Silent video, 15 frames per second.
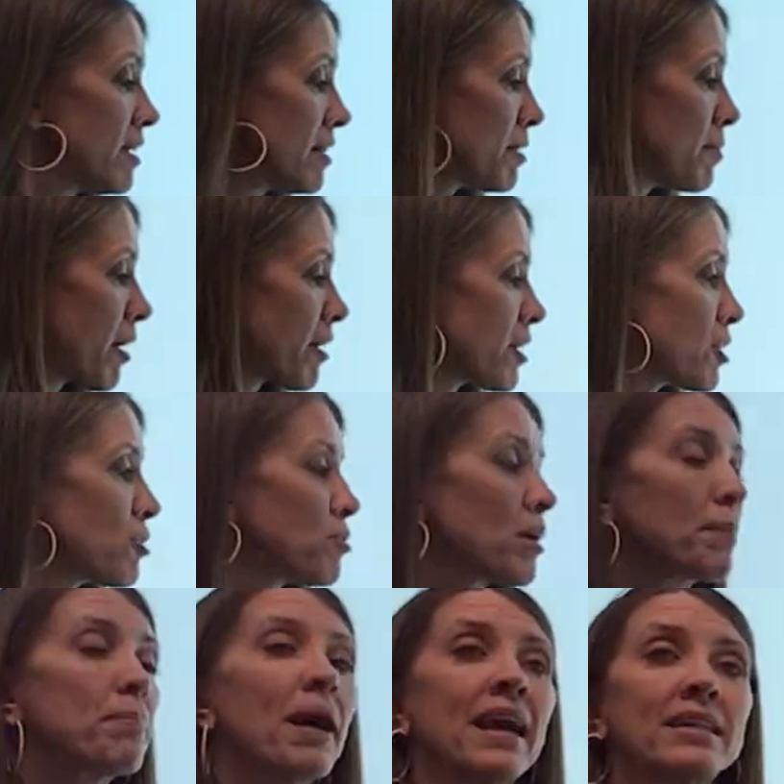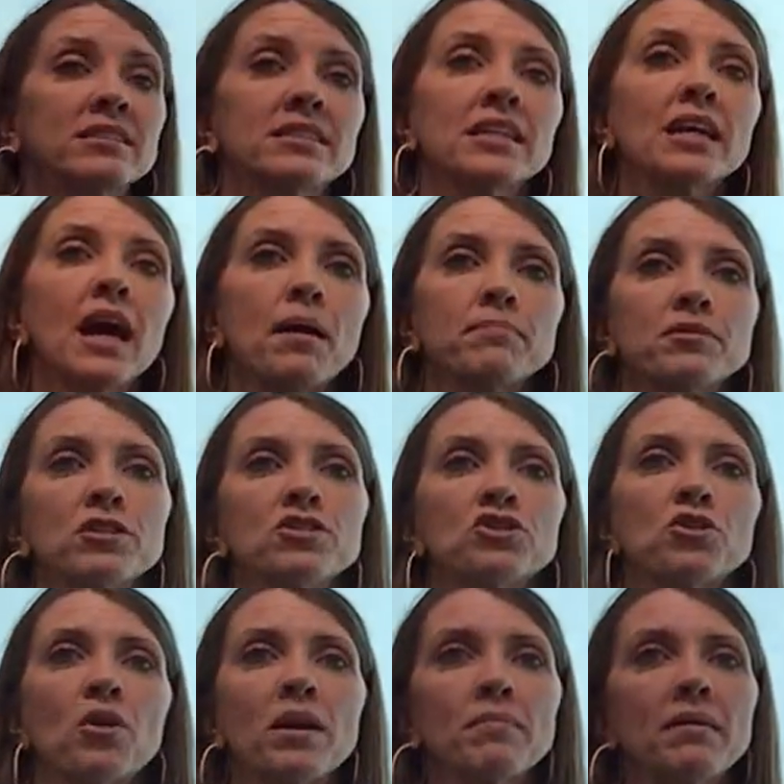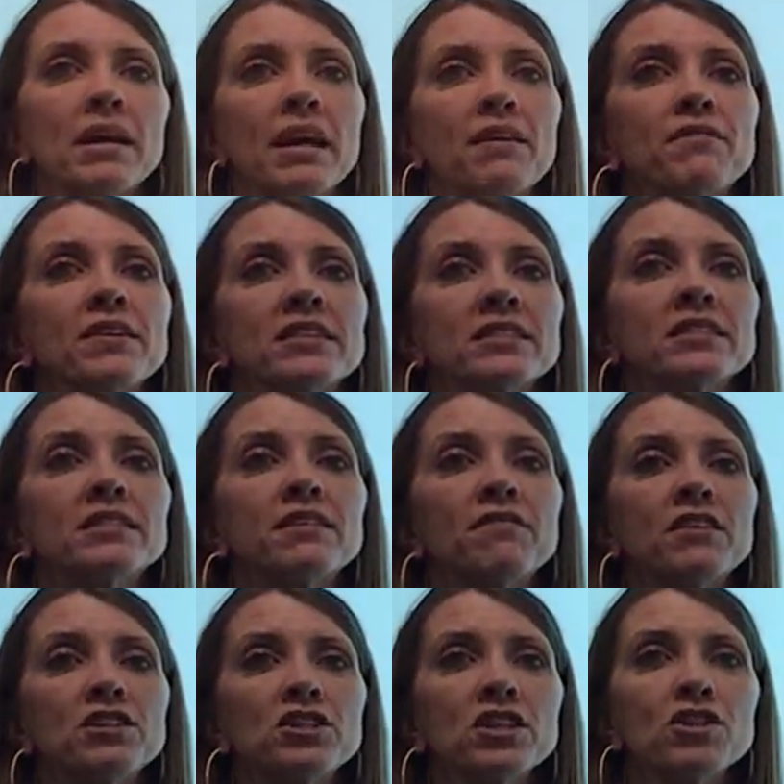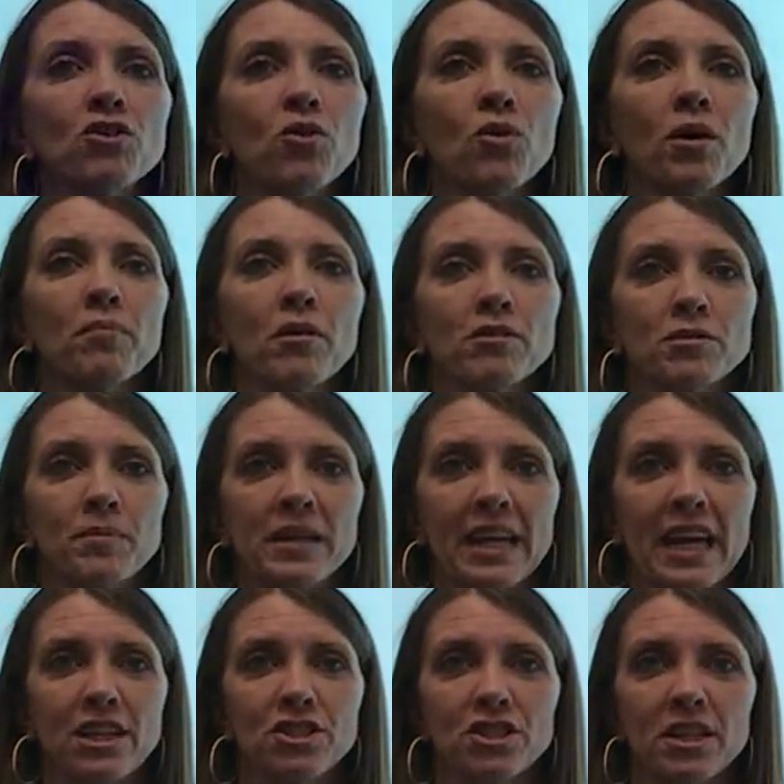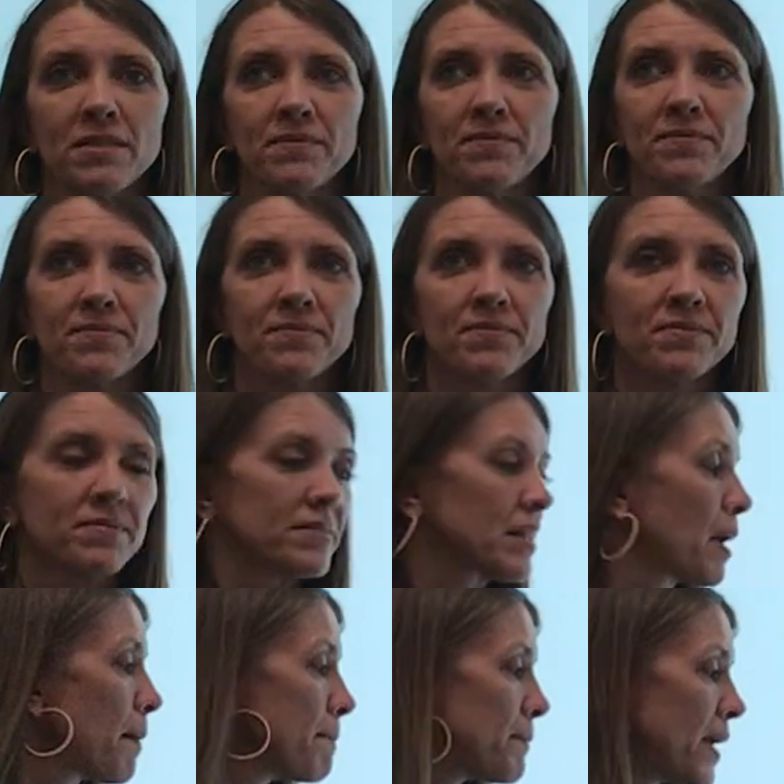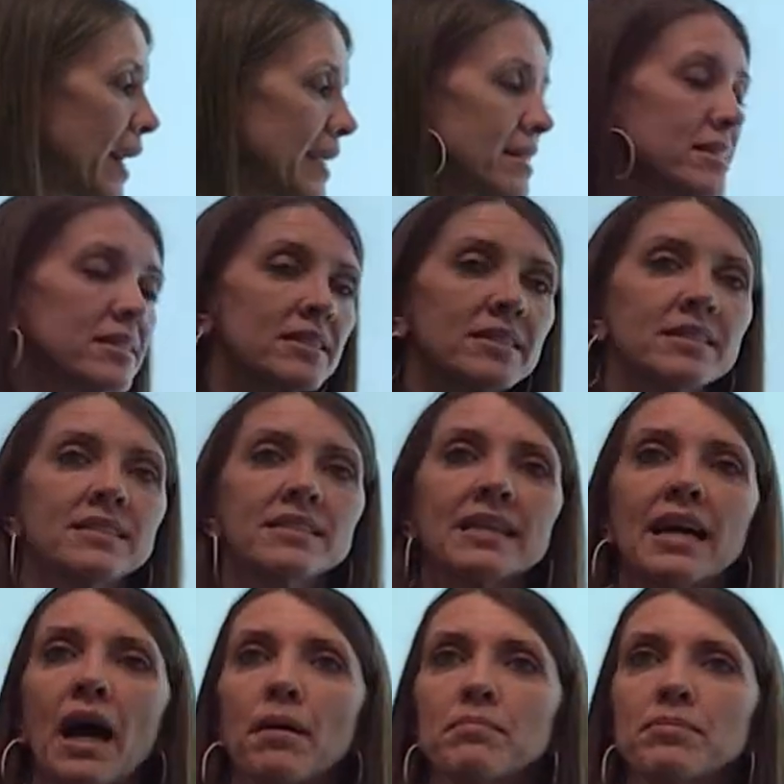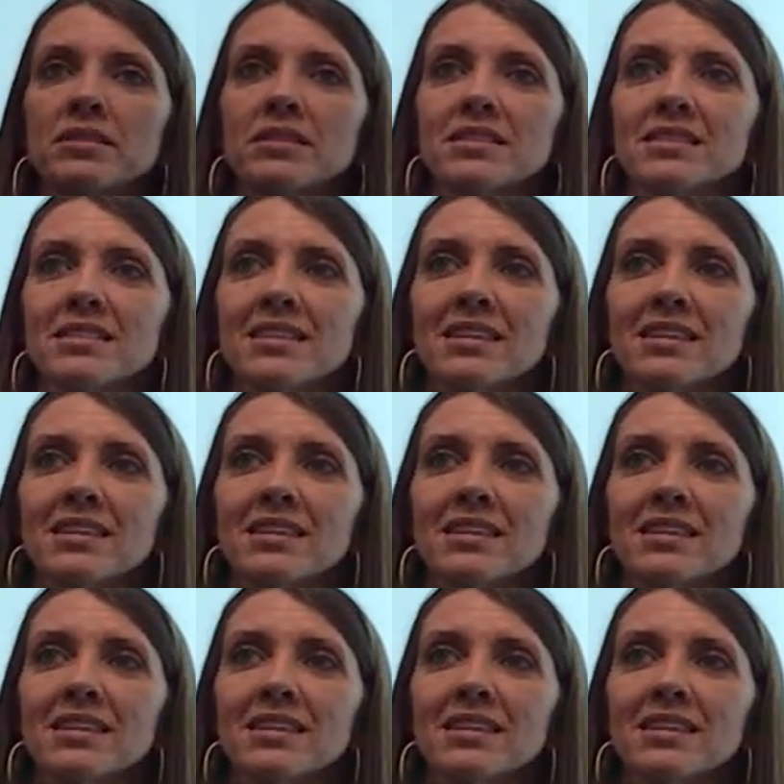Lamaria, you're doing pints to cups and showing me if it's division or multiplication. Pints to cups.